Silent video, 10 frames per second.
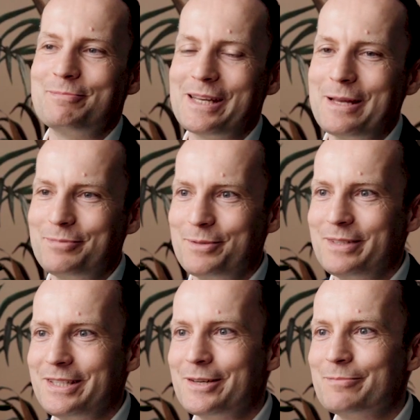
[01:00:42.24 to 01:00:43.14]
with my
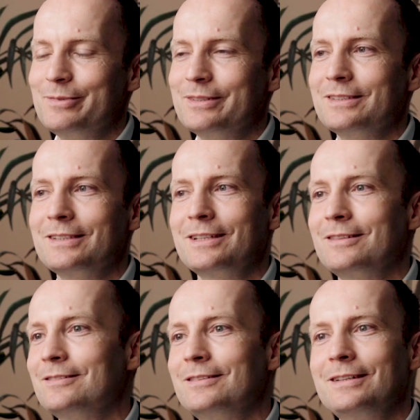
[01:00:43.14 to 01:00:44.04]
laptop at the airport and
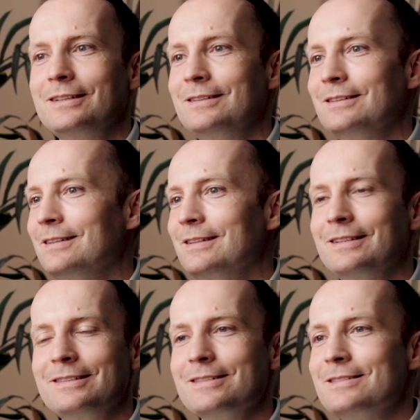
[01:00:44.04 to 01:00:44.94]
okay,
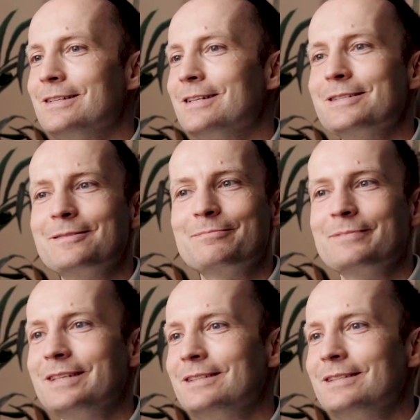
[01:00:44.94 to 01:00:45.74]
just doesn't